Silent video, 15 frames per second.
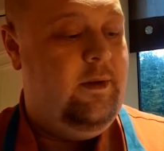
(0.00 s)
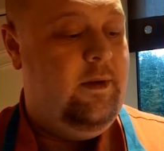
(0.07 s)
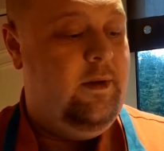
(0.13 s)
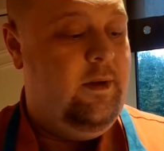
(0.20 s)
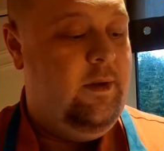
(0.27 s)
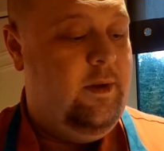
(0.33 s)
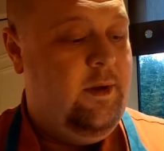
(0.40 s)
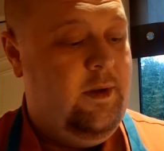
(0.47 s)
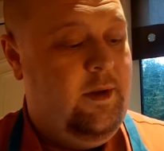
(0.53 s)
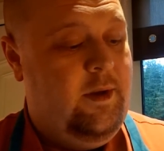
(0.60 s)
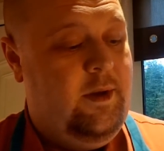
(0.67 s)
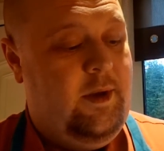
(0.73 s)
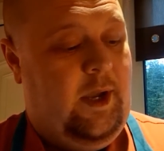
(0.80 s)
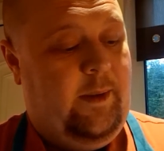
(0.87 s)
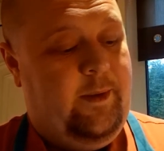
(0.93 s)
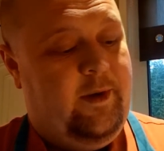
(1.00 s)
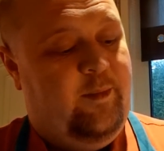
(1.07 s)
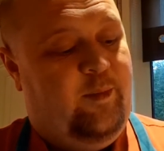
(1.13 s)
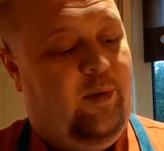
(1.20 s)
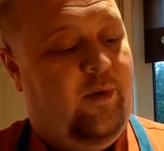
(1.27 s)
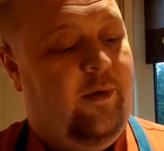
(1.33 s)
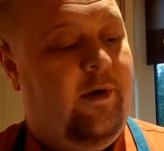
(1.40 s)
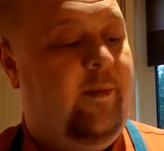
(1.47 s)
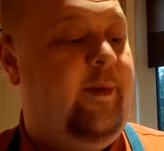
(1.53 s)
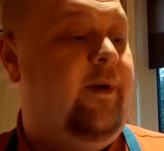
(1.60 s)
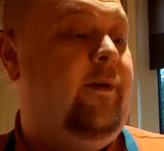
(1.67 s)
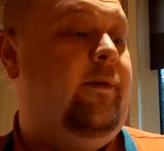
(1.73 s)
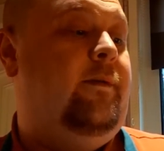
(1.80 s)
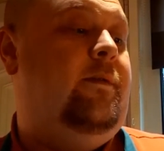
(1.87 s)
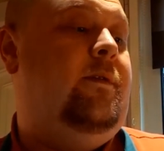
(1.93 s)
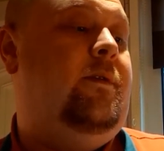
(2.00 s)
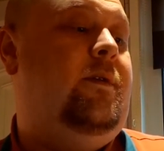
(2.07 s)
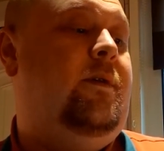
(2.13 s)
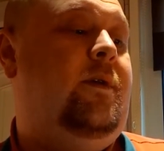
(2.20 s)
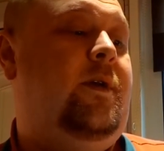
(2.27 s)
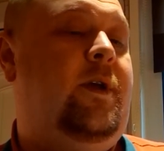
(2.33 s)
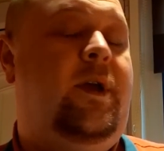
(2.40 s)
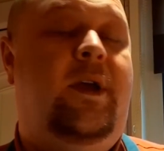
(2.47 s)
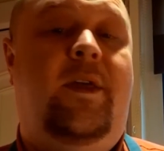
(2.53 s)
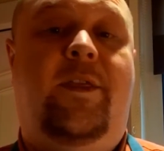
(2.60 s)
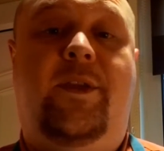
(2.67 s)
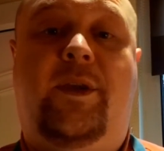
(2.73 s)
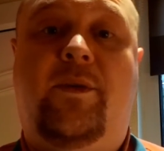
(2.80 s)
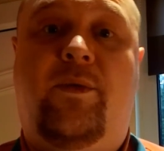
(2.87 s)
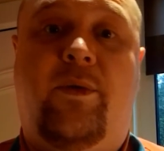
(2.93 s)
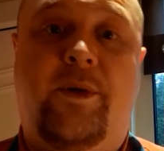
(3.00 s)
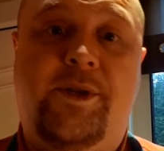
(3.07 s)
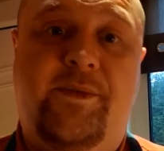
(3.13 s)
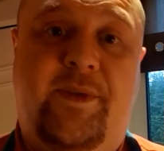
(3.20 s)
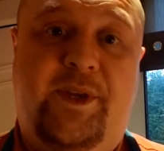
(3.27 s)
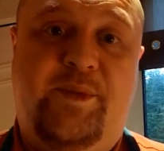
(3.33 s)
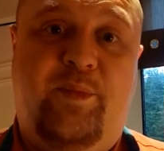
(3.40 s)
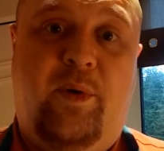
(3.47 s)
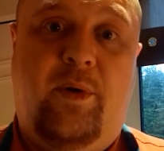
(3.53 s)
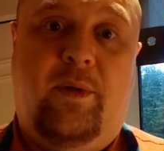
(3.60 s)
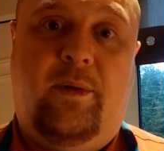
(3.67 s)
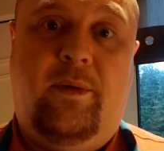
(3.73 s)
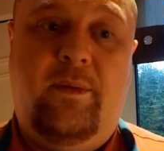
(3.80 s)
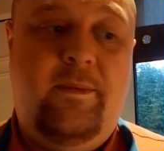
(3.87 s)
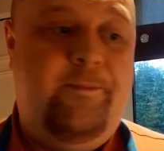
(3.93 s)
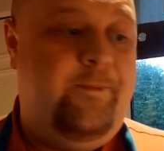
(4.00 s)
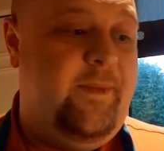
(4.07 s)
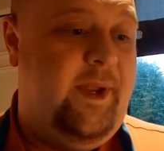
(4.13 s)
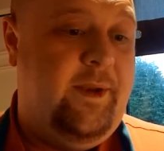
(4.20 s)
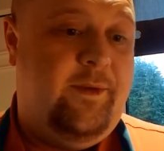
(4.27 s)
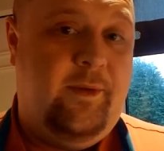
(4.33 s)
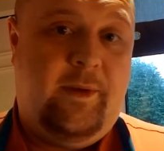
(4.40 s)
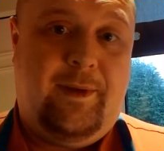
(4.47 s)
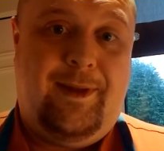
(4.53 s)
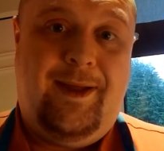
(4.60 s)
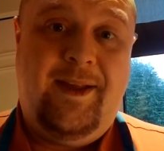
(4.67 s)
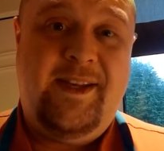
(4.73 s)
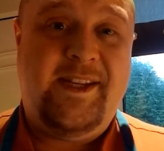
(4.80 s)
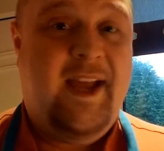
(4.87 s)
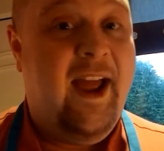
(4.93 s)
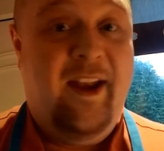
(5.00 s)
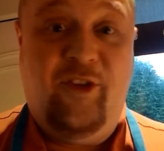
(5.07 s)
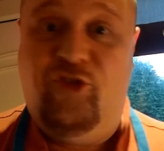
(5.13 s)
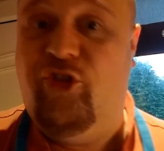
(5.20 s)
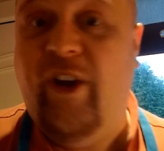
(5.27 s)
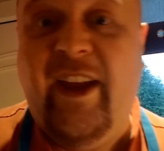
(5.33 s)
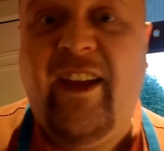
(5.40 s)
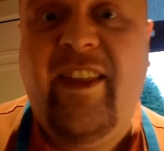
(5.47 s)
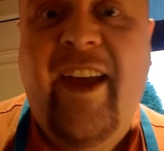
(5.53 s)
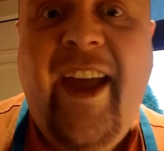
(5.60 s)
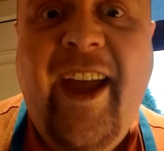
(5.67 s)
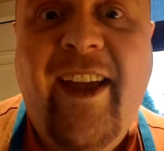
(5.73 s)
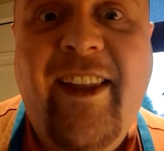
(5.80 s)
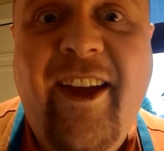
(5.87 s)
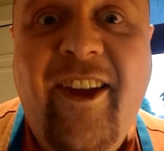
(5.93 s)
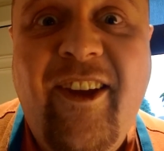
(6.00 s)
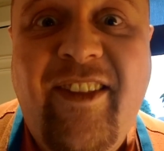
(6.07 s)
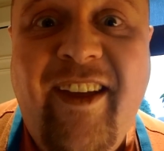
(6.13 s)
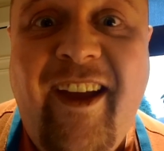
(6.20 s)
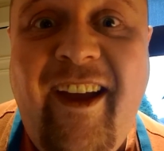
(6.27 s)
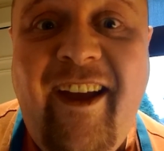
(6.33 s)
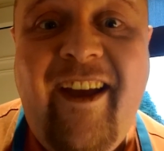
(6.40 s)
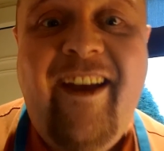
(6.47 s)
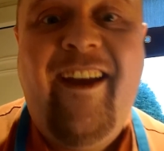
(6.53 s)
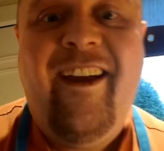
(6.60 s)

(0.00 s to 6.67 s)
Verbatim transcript: I'm going to pour about three quarters of each bottle into a glass and drink the hell out of that.